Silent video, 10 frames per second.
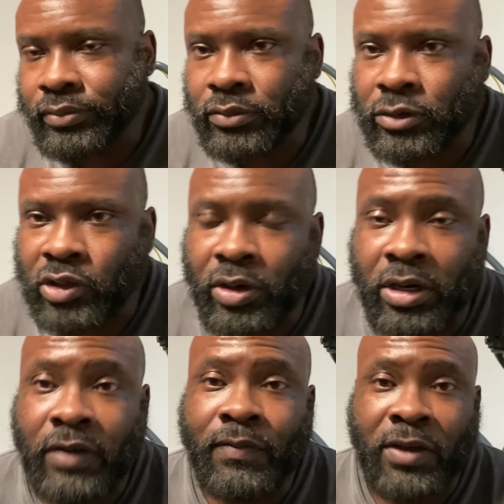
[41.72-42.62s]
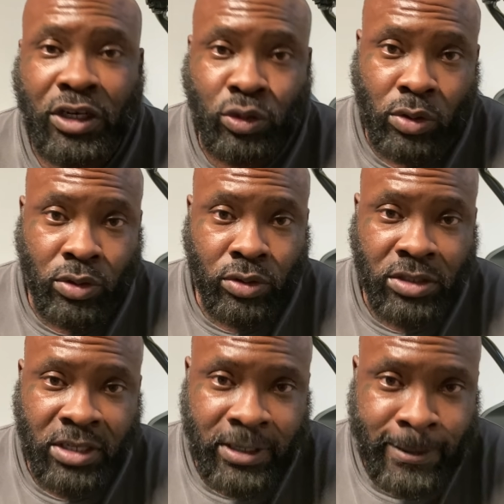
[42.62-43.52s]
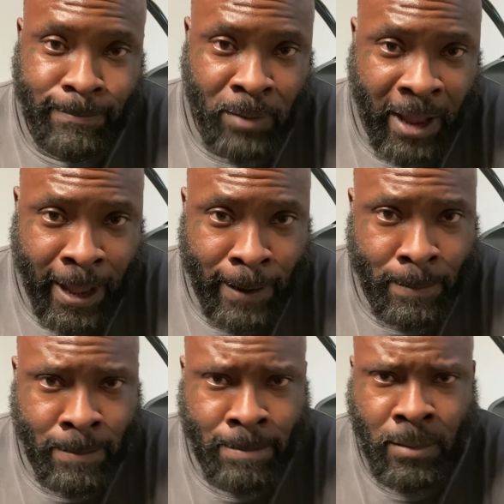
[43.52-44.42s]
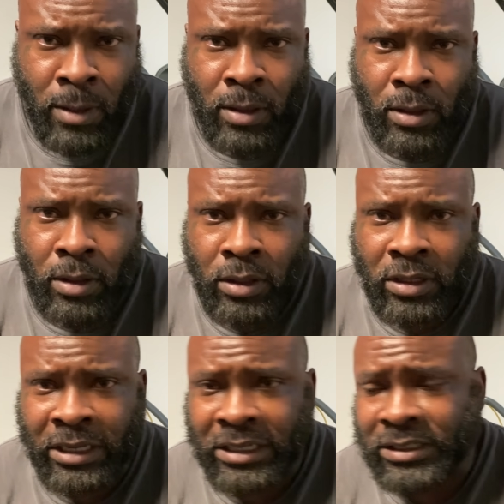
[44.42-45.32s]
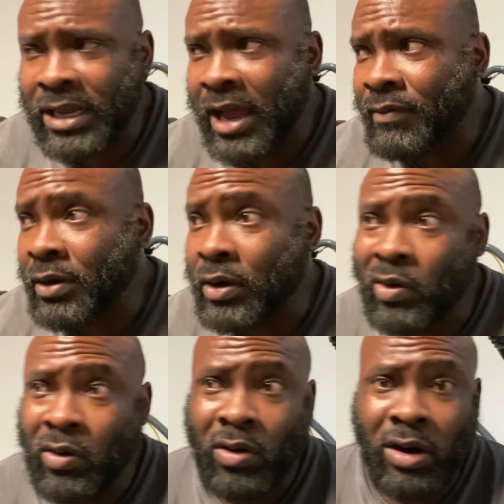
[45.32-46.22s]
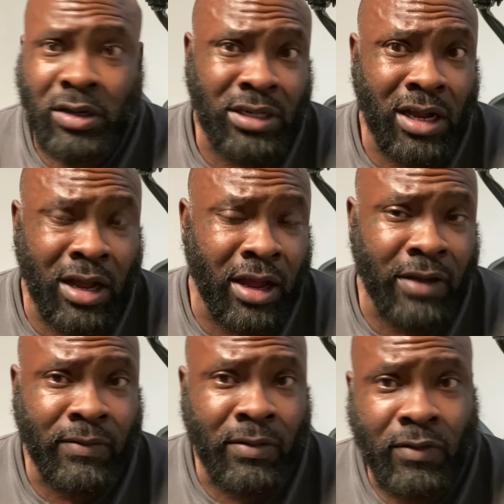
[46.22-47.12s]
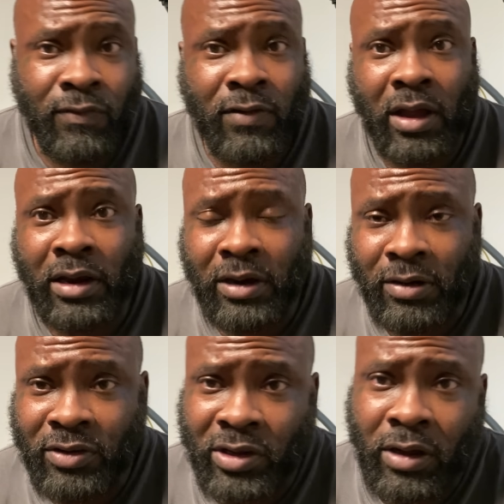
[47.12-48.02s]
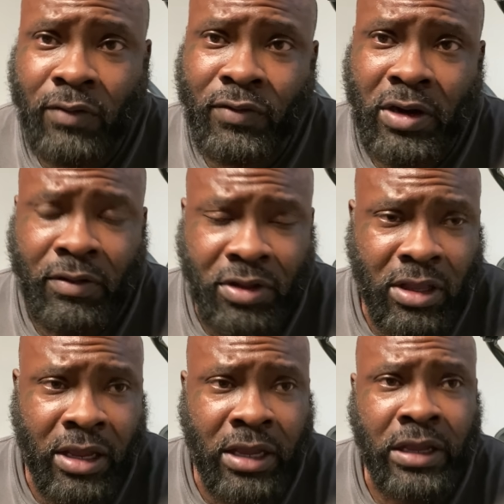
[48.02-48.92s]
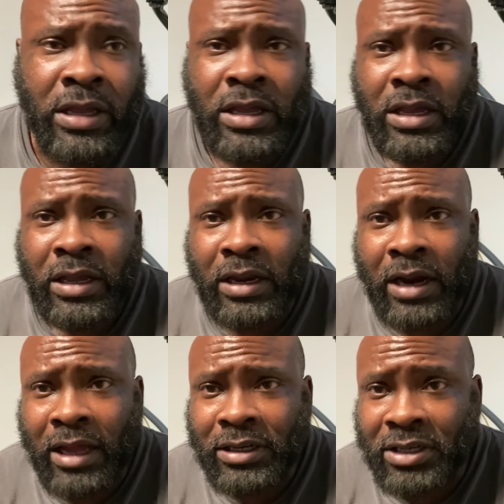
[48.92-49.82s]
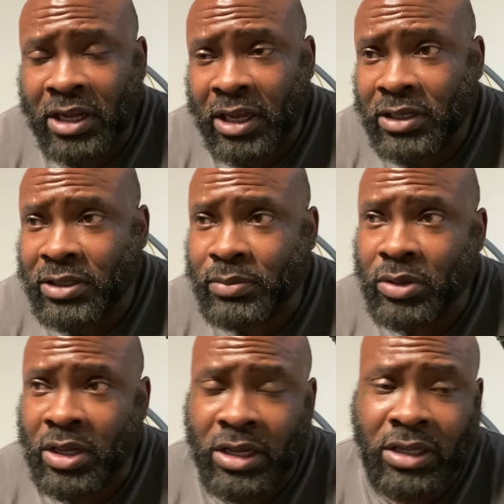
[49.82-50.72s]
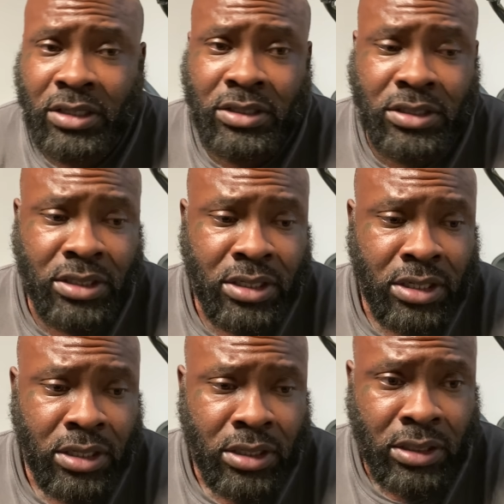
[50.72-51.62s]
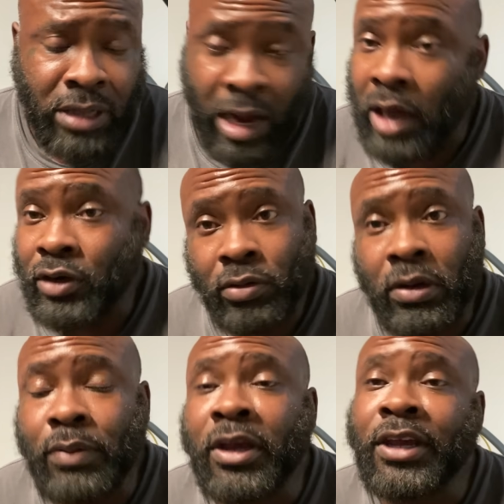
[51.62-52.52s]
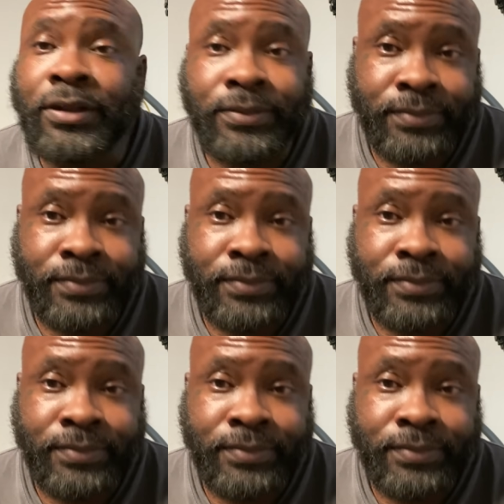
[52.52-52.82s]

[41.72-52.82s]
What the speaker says: certain individuals that is having a hard time finding themselves and everything. And I said some things that I truly mean,